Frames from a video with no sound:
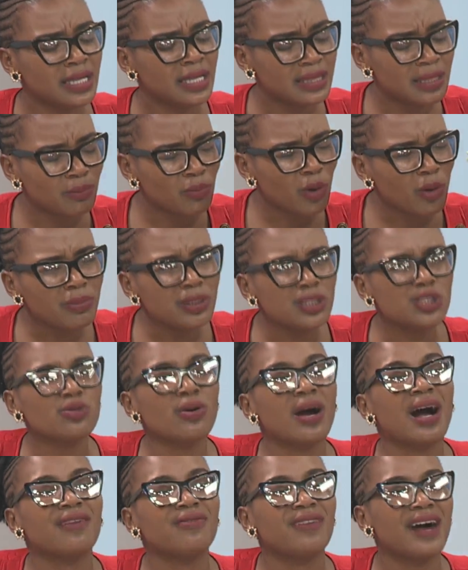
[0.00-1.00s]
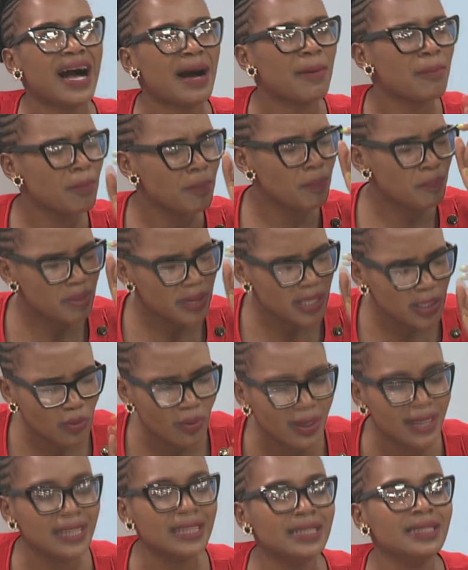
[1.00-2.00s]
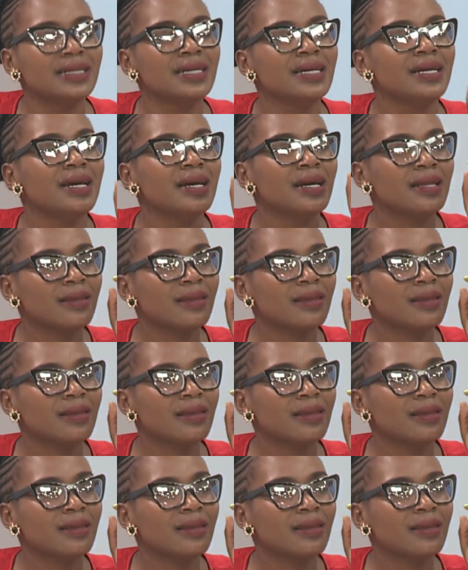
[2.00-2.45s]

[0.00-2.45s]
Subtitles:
The moment you have a purely